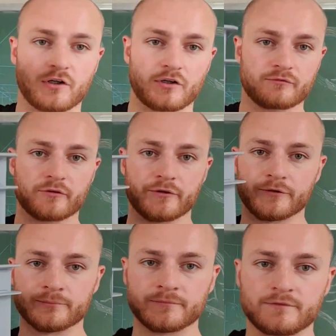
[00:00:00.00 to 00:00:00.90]
a lot of
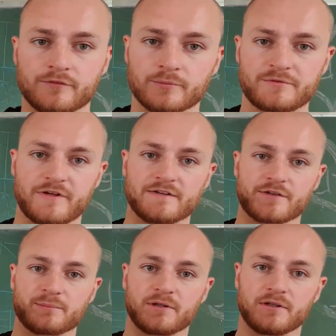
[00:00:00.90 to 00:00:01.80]
room for a
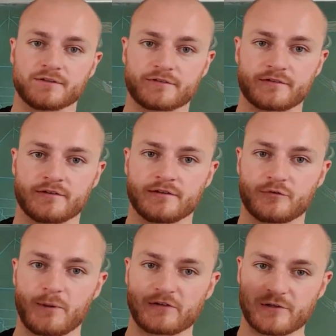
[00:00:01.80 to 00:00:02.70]
potato plant,
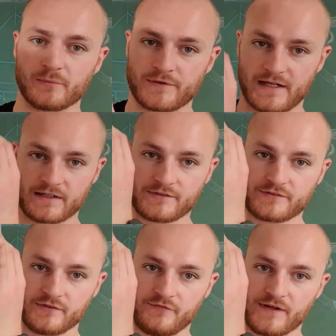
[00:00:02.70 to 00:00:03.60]
especially one that has
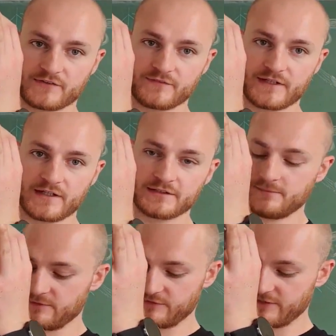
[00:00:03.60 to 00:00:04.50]
effectively
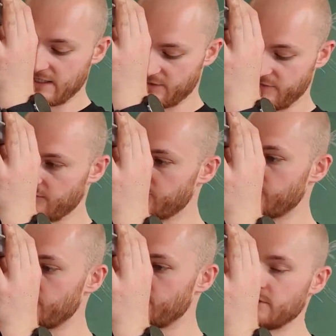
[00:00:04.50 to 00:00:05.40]
unlimited access
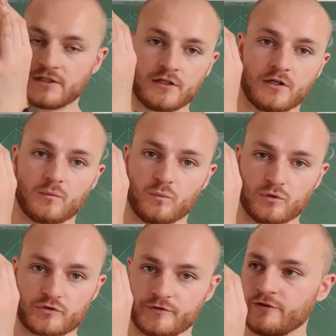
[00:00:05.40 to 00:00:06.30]
to
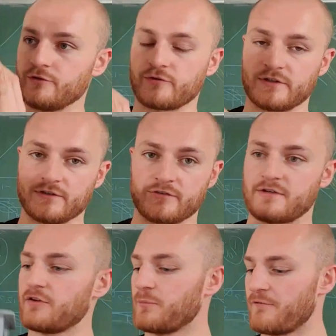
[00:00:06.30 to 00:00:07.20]
water and nutrients.
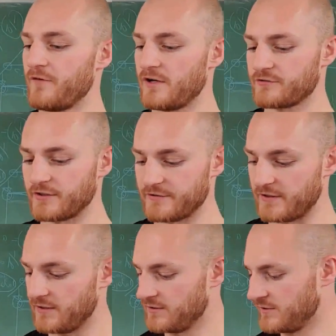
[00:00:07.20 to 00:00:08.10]
That's my first
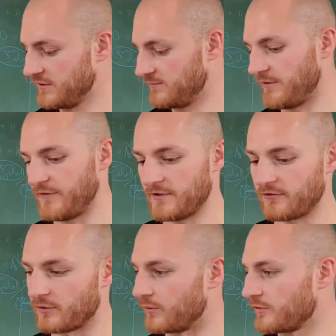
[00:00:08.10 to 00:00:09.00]
idea. My first
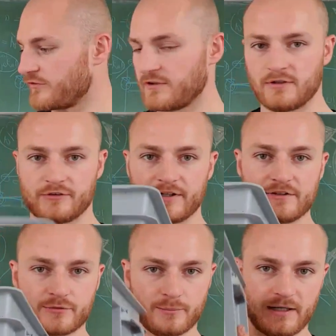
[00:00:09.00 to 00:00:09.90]
thought is I
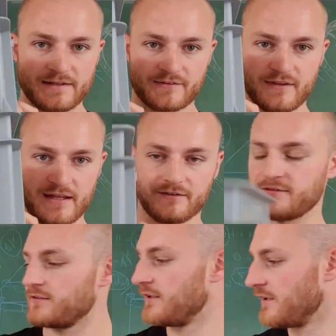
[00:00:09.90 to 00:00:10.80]
need to replace this,